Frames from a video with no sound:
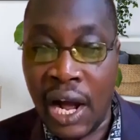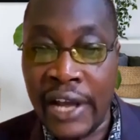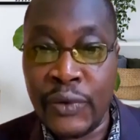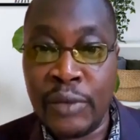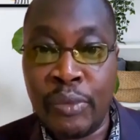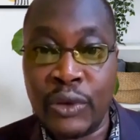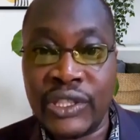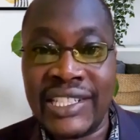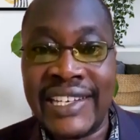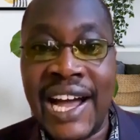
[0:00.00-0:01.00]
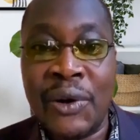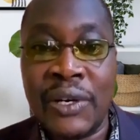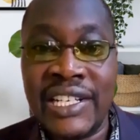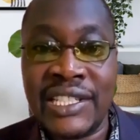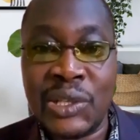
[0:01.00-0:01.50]
I will post. Now
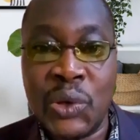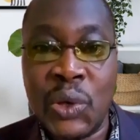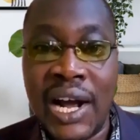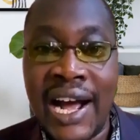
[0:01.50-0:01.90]
let's go